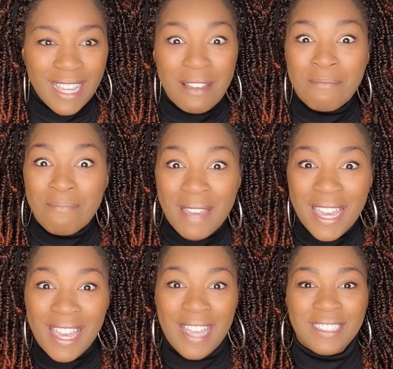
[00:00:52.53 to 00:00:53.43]

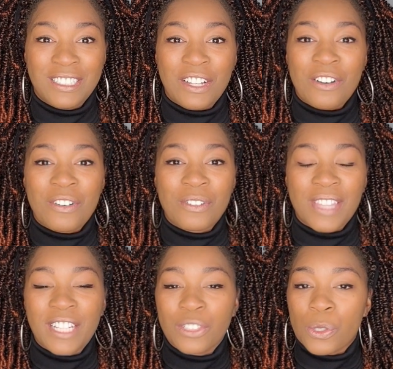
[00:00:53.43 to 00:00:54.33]
man, so
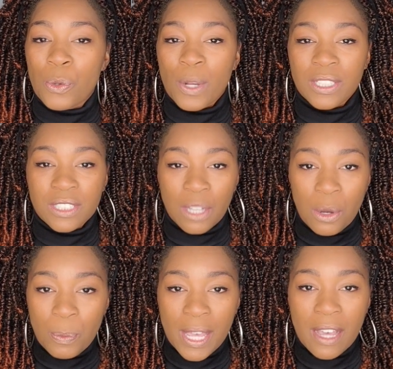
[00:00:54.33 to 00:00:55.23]
things are going so
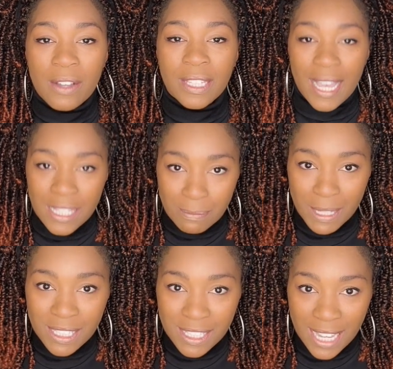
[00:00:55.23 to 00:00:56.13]
well. Yes,
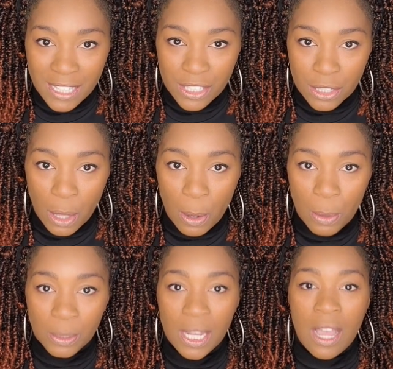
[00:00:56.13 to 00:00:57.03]
business has
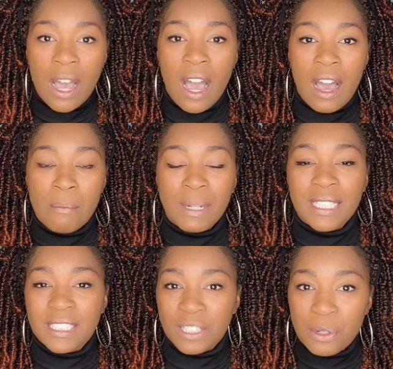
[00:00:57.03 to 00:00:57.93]
slowed, but
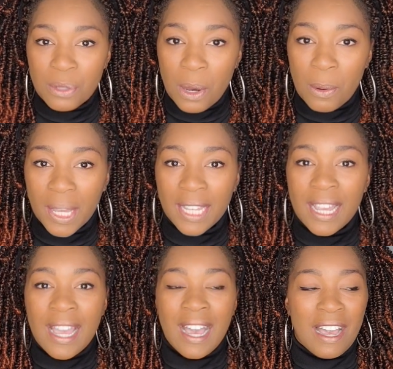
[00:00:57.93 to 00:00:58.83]
it's still going.
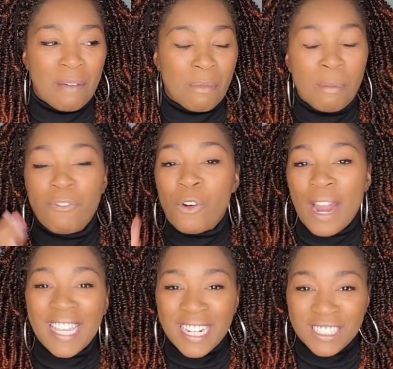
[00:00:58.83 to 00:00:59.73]
But before
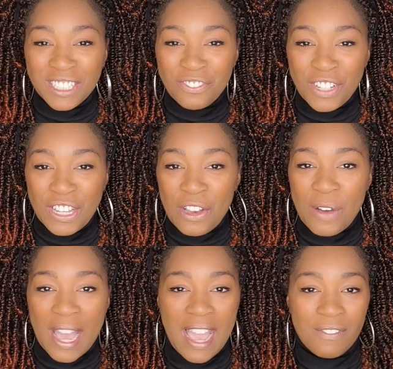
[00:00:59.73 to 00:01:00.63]
I get into the video,
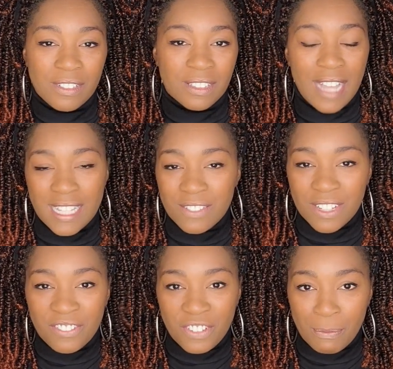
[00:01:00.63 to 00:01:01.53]
I have lots of
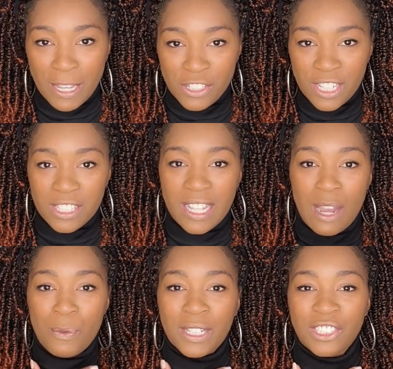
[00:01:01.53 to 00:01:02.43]
good information that I
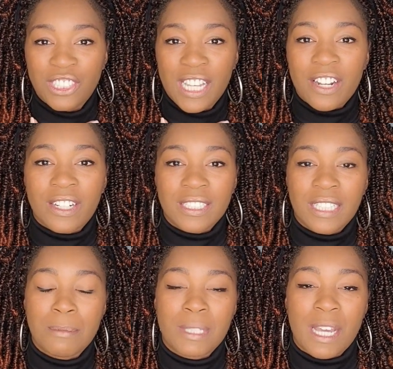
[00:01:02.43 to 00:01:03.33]
want to share and
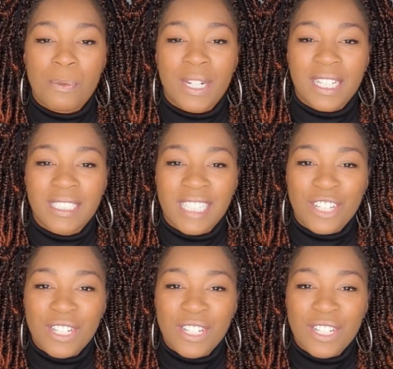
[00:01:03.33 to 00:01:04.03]
tips that I want to continue